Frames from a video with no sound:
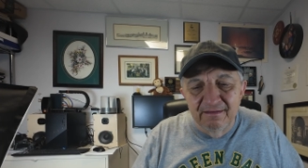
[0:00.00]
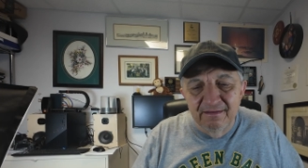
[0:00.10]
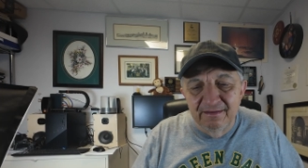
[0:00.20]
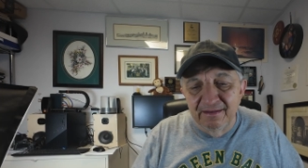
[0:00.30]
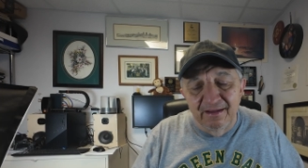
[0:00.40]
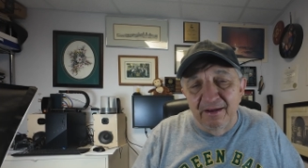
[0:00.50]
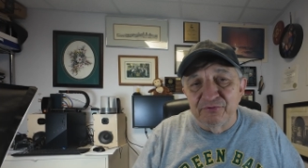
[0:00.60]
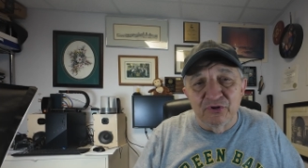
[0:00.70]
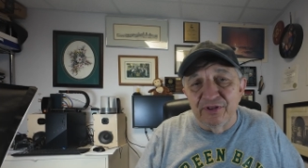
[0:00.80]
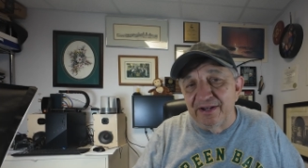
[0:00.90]
And I'm
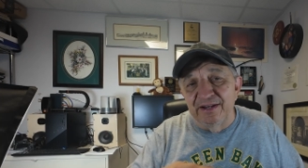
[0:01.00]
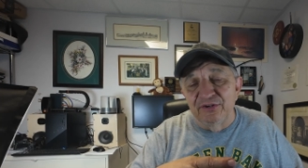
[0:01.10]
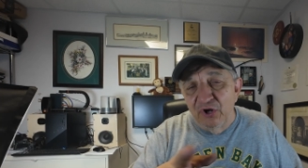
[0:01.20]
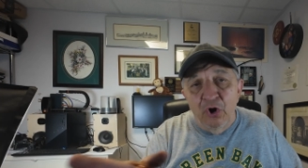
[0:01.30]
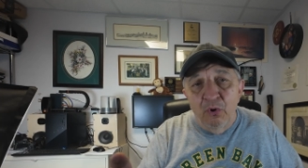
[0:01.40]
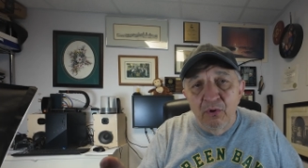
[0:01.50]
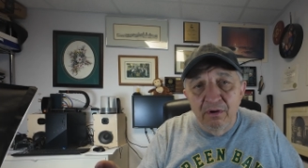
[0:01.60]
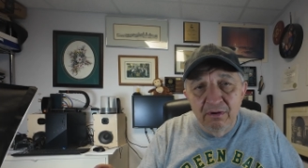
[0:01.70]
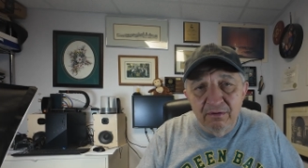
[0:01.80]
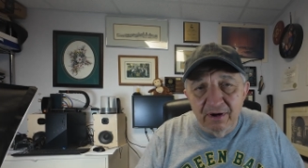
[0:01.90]
sure they didn't know,
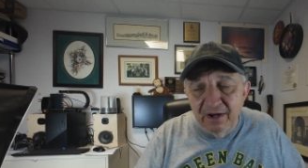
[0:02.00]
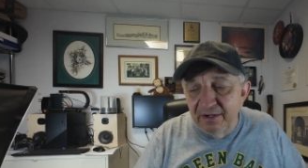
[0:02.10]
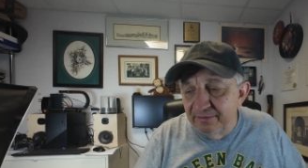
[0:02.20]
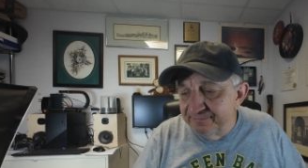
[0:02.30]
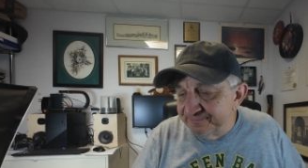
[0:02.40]
right?